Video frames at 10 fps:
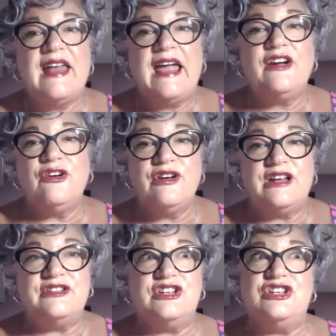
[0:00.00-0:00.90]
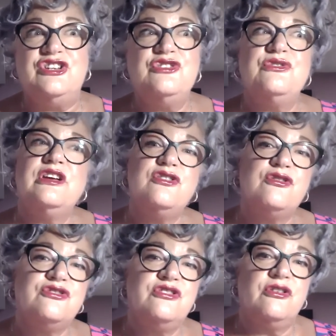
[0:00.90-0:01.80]
anchored into you that
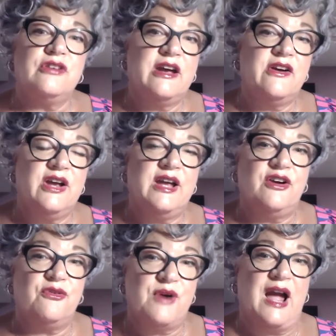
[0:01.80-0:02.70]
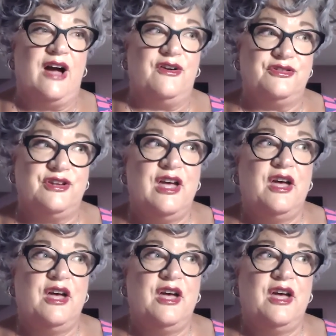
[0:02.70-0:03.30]
you're still carrying around,